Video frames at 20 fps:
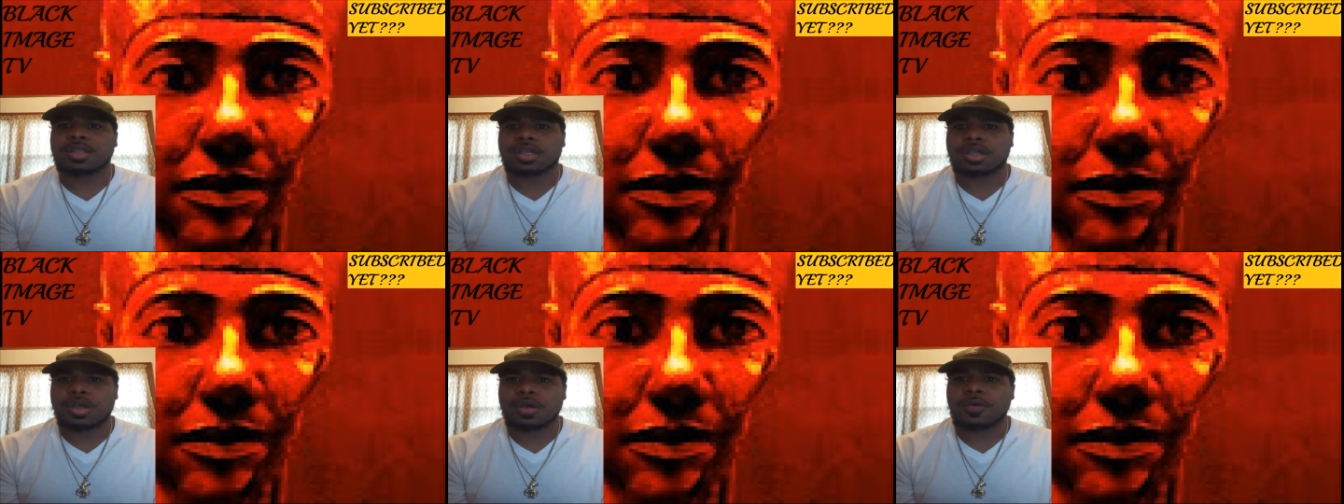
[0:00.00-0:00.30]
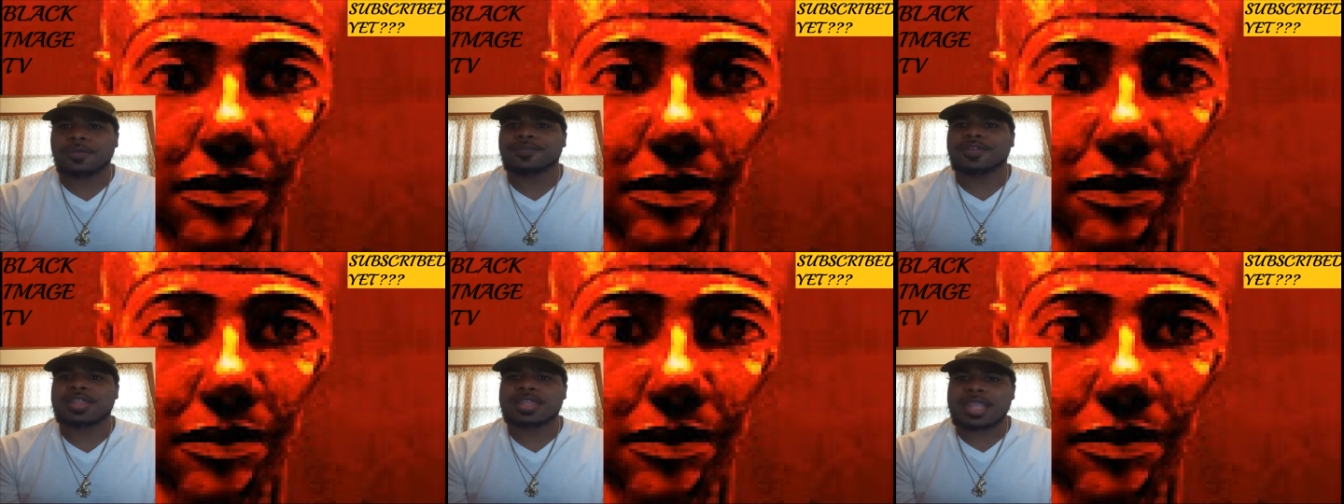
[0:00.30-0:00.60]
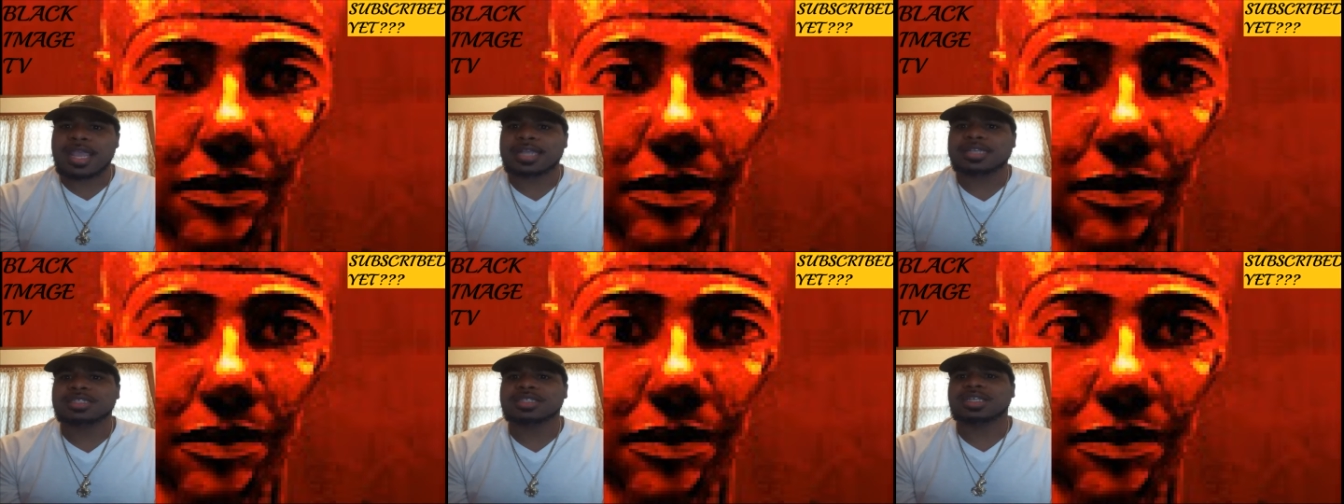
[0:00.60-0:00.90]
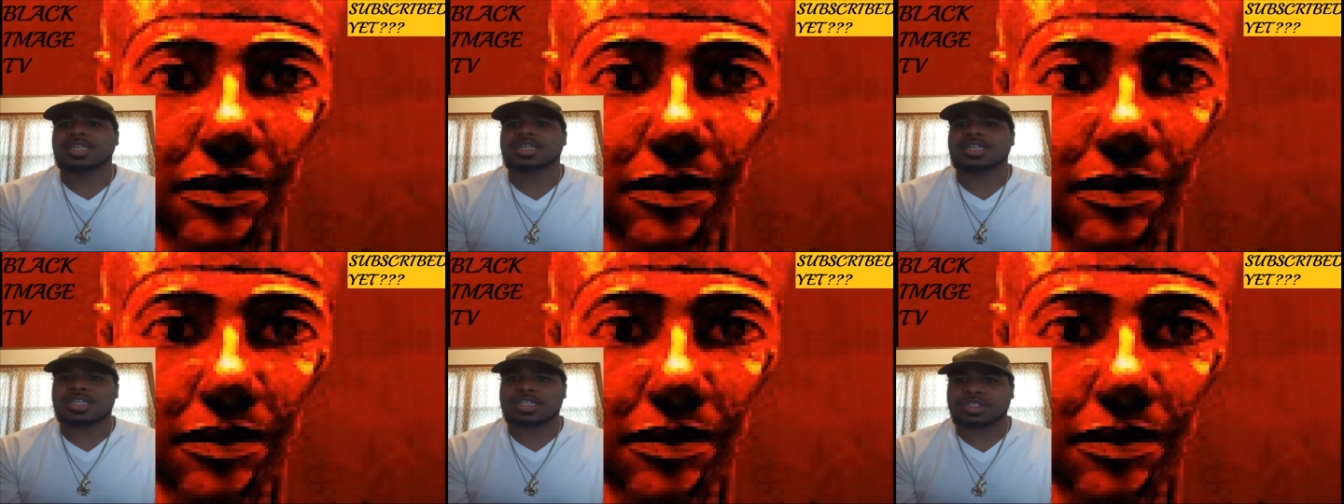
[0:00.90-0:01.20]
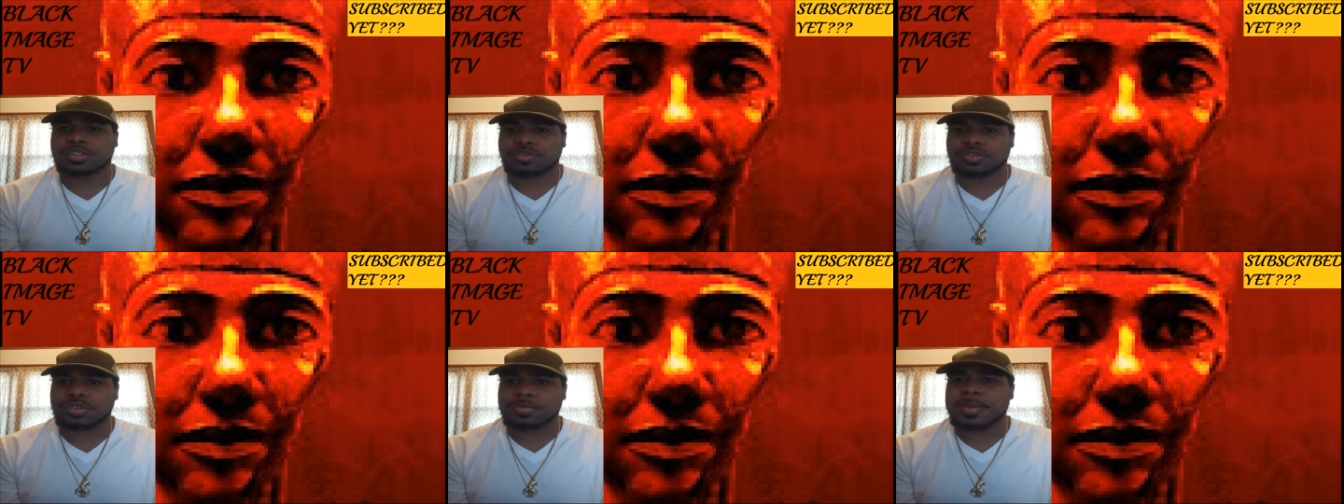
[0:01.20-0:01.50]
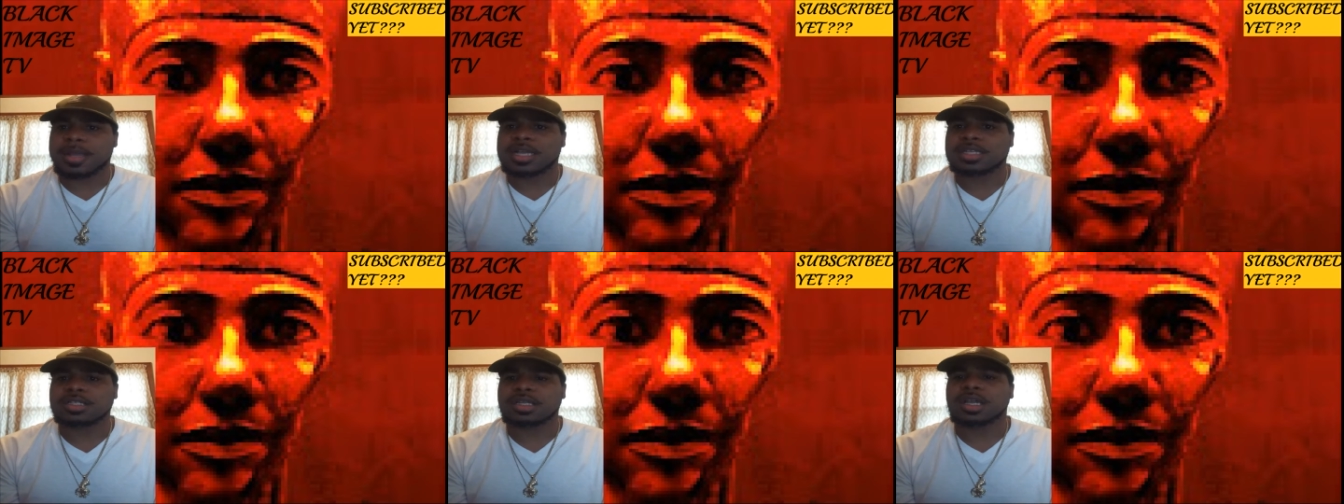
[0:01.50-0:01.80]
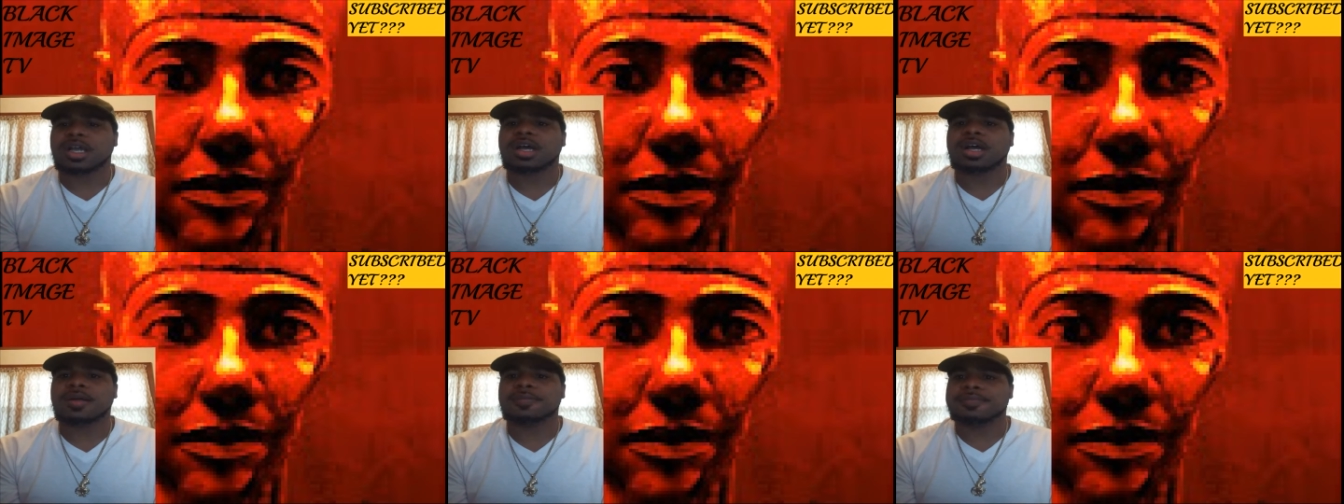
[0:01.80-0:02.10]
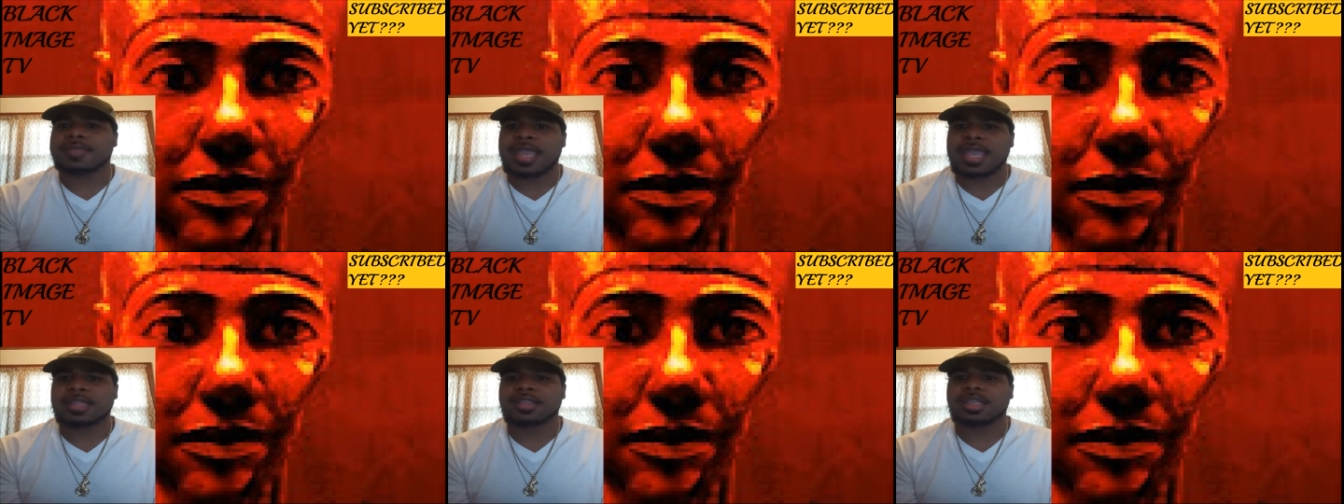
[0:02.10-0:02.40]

COVID-19 is that